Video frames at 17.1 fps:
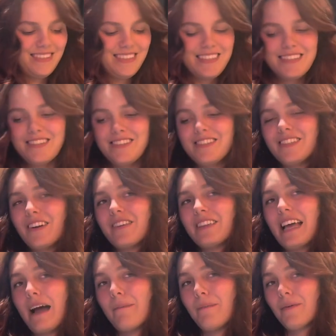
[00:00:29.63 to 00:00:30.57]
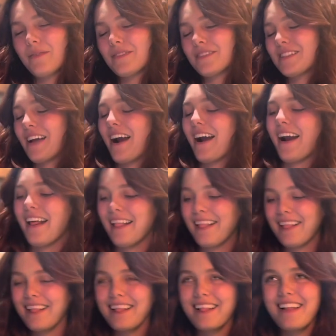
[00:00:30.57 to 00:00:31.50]
So you start with half a
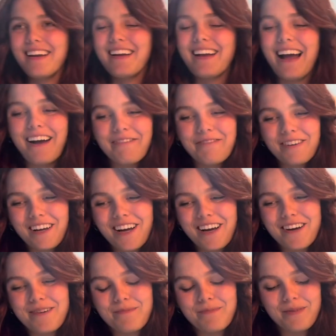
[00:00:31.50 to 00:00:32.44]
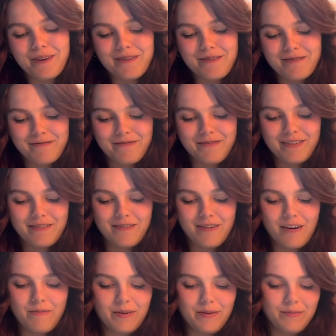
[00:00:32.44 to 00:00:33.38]
cup of
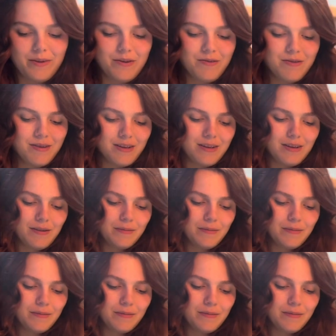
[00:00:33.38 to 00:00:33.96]
almond milk.